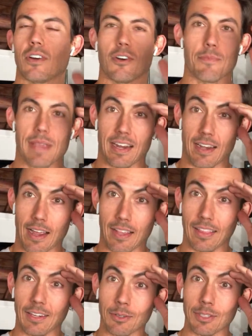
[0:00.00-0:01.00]
Oh man, I
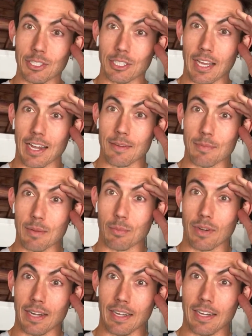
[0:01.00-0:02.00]
literally just had it in my
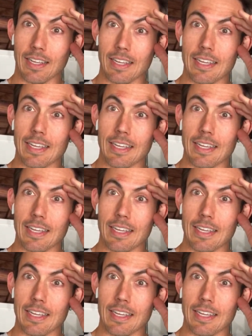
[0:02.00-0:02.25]
brain.